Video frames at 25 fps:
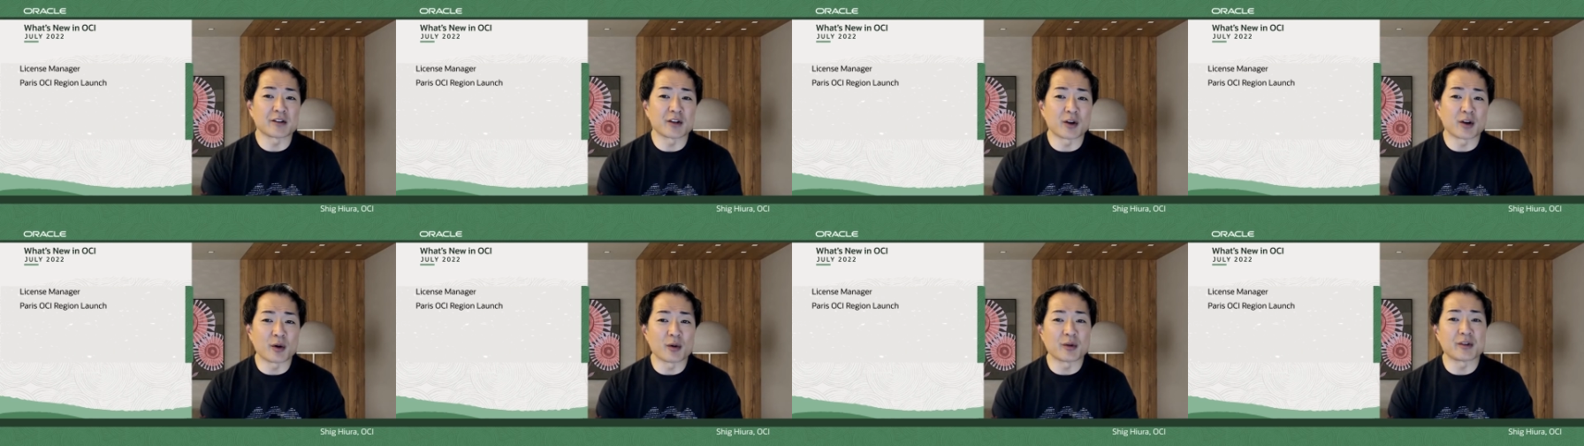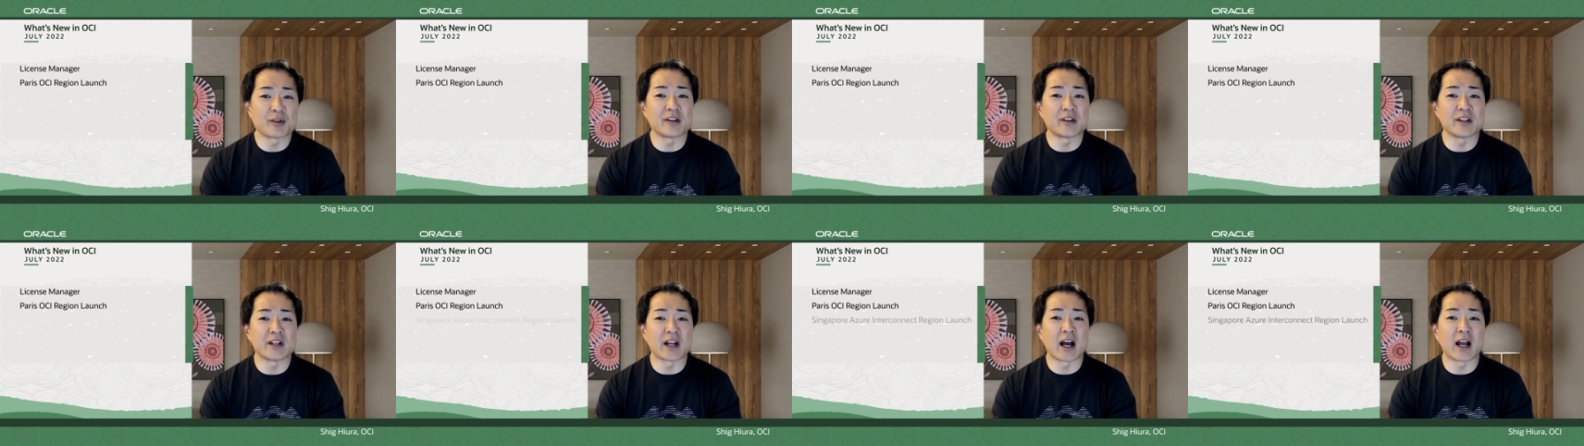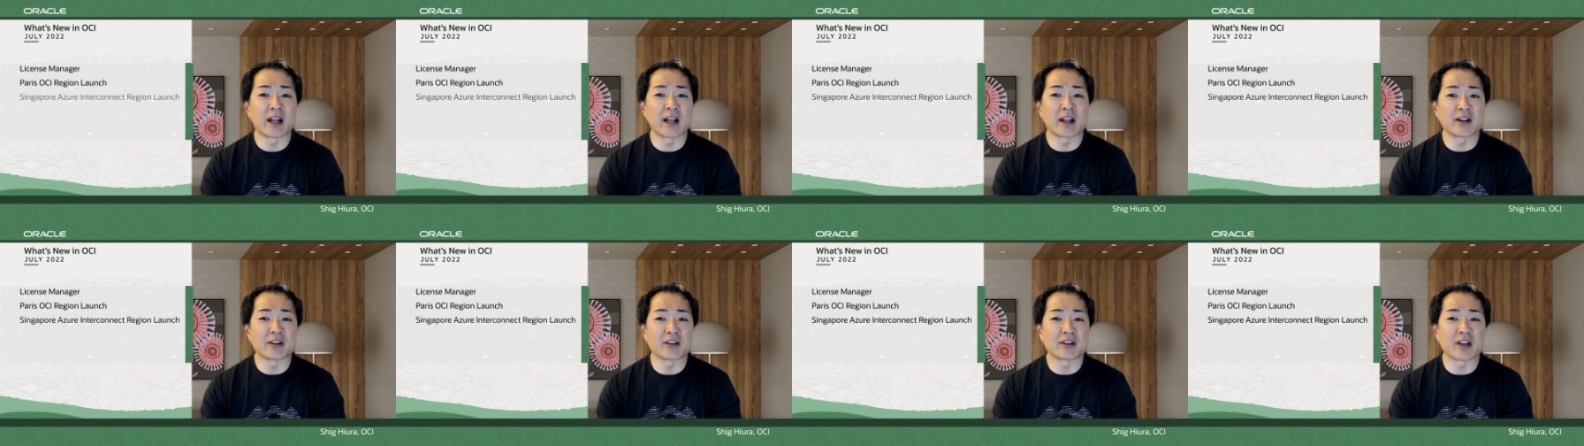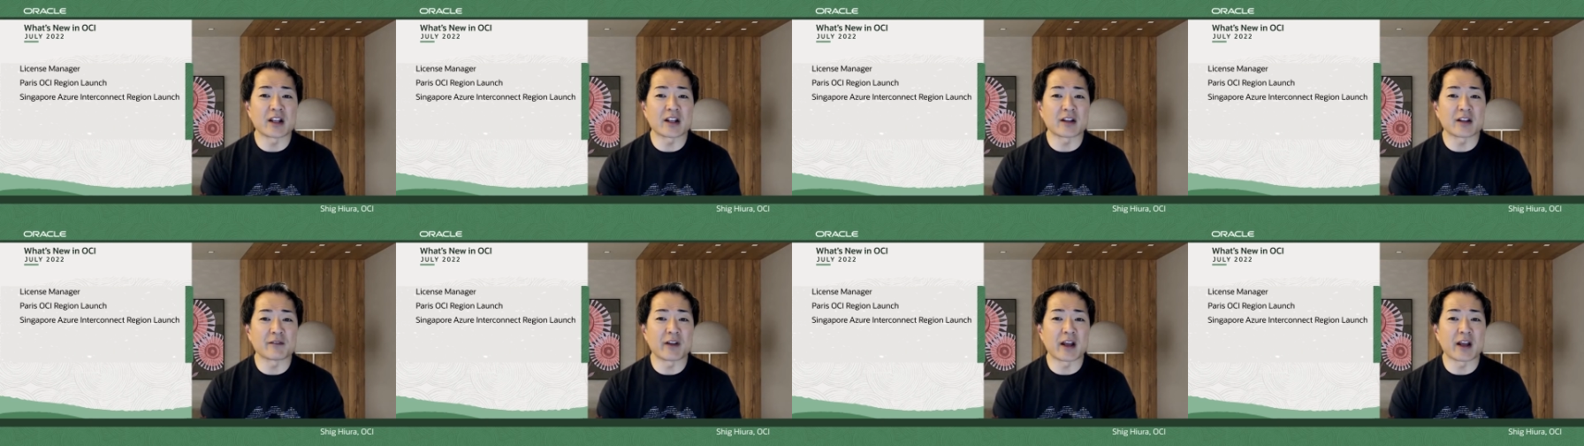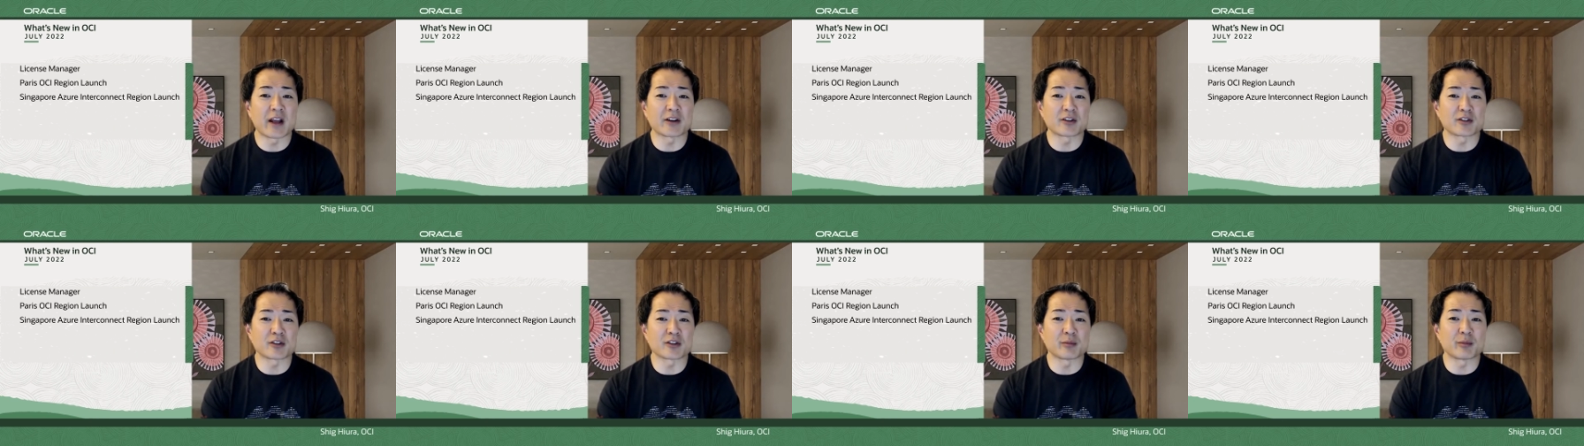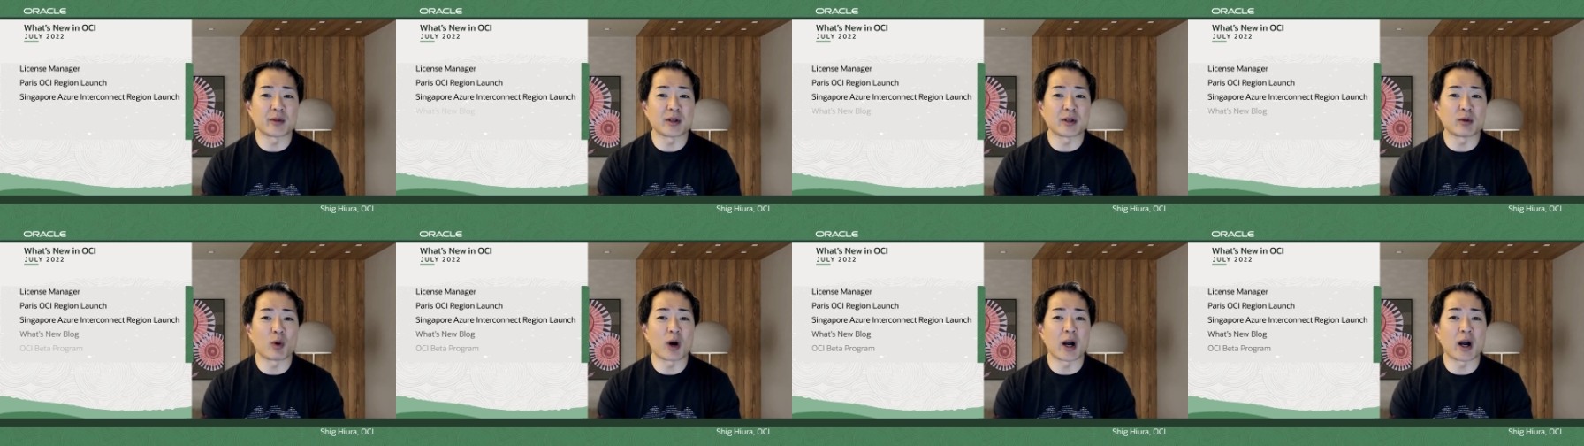to O C I and take advantage of
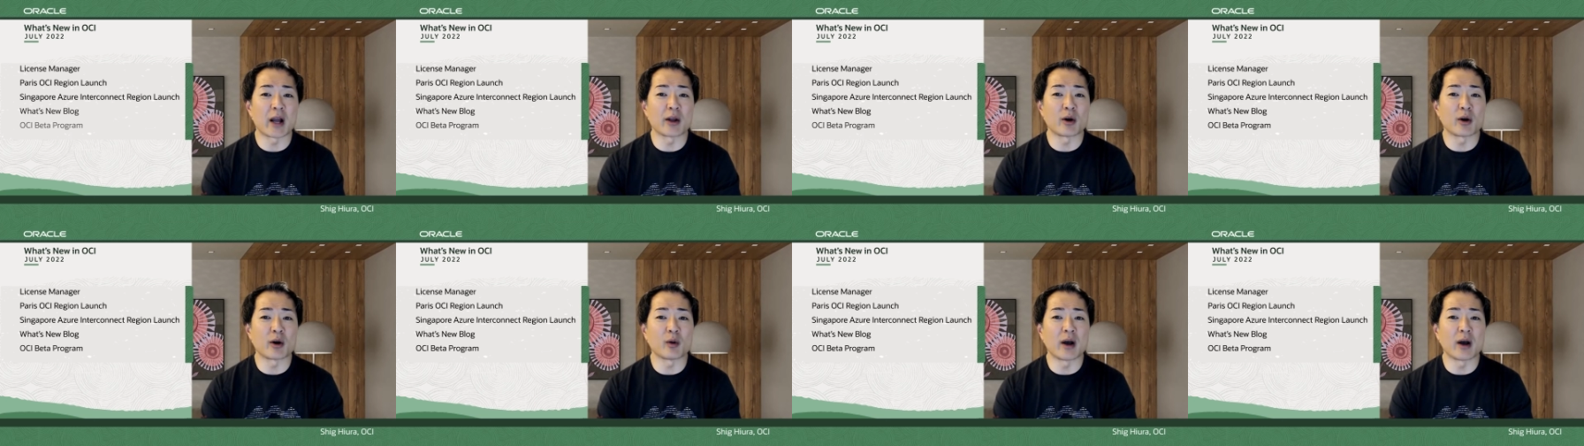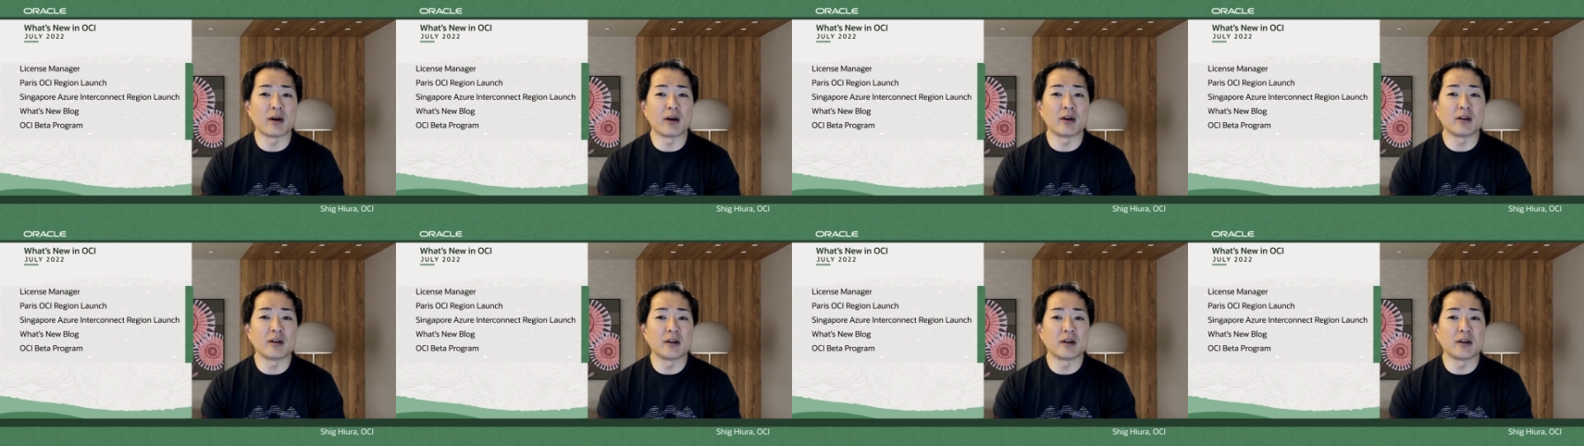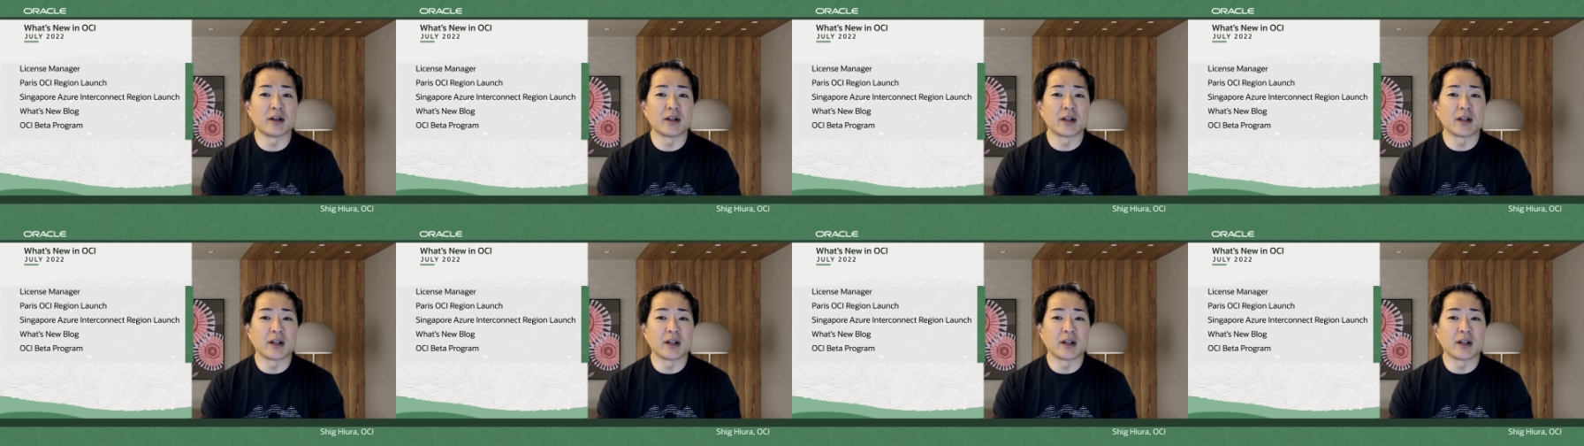B Y O L,